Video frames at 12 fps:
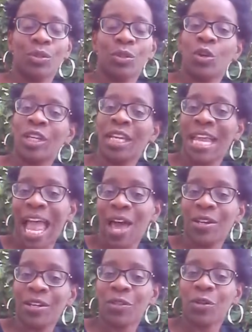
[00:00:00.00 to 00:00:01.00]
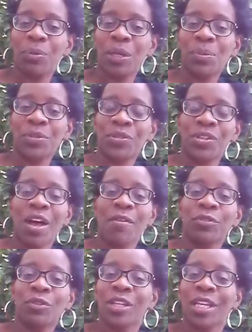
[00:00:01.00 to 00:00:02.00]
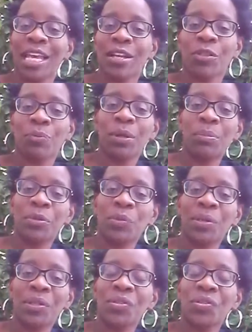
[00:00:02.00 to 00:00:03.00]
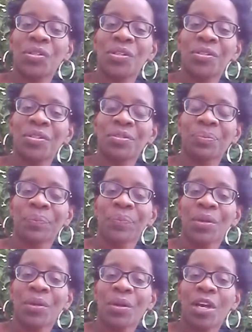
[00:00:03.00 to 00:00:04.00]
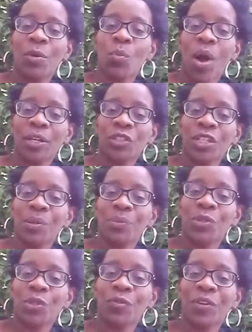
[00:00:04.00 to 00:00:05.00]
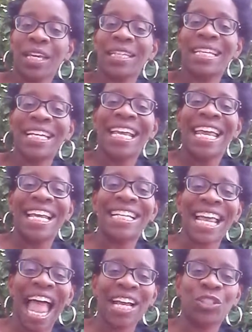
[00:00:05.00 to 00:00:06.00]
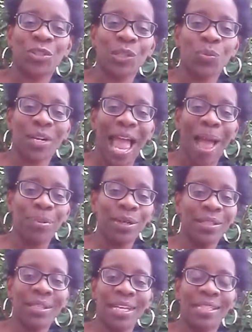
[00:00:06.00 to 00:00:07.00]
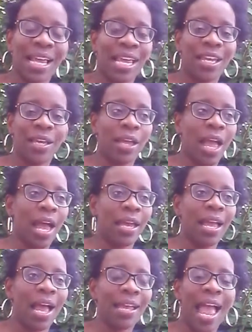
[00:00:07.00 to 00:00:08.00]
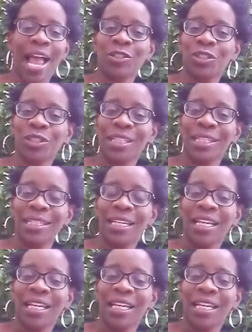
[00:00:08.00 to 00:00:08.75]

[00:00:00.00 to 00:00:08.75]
looking at other people's stuff, looking at other people's businesses, and watching and observing, and then is actually what happened is I actually